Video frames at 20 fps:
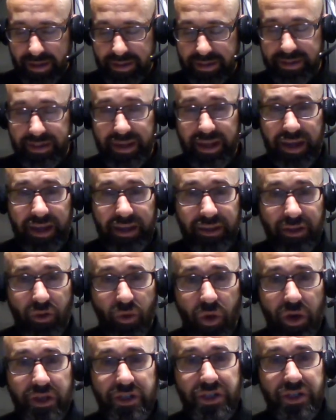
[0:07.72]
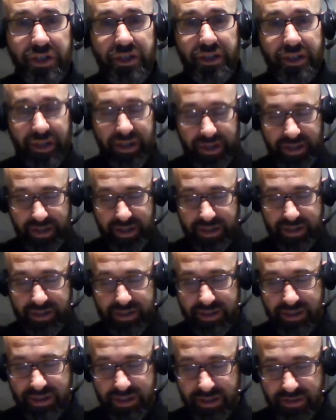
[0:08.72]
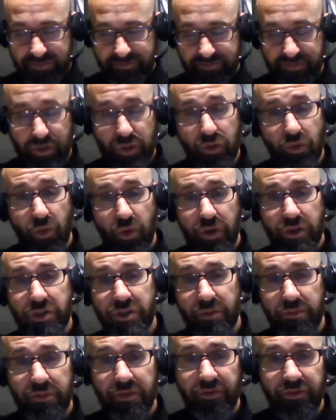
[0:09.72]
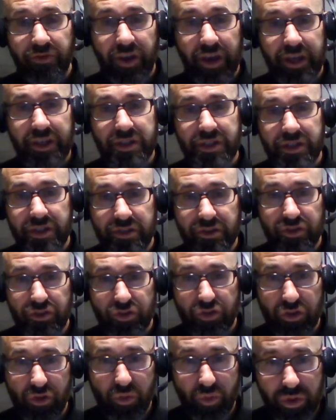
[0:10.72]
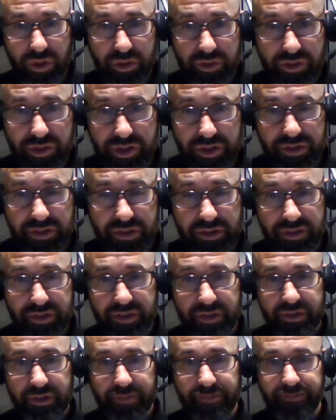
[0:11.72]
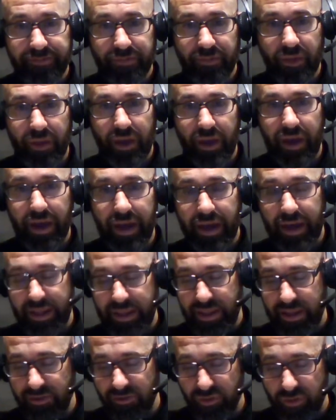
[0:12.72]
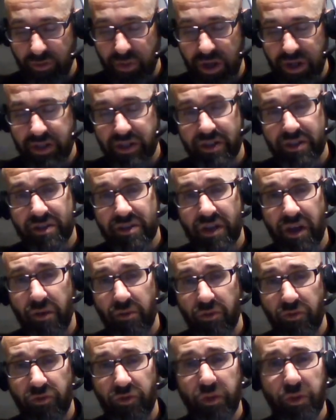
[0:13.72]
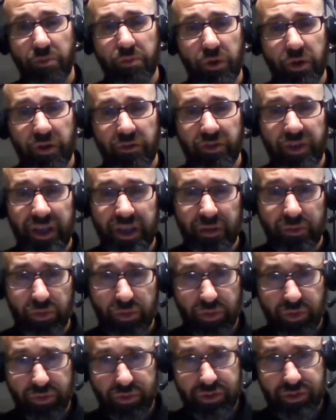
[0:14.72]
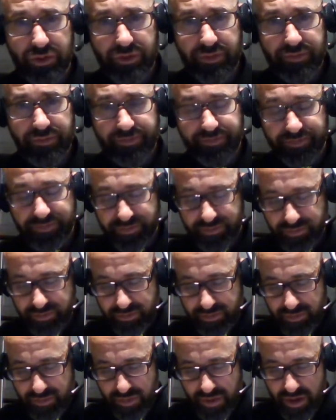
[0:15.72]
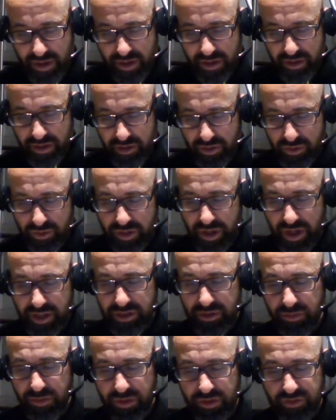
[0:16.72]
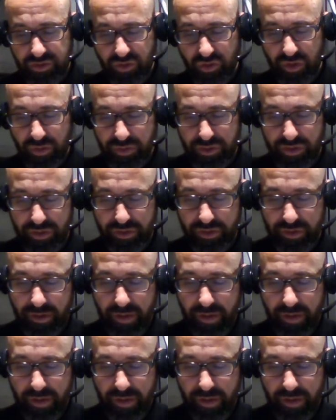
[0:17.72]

Today, the question is Do you worship the fake Jesus or the real Jesus? And the information is coming from the book of Hebrews in the New Testament of Scripture.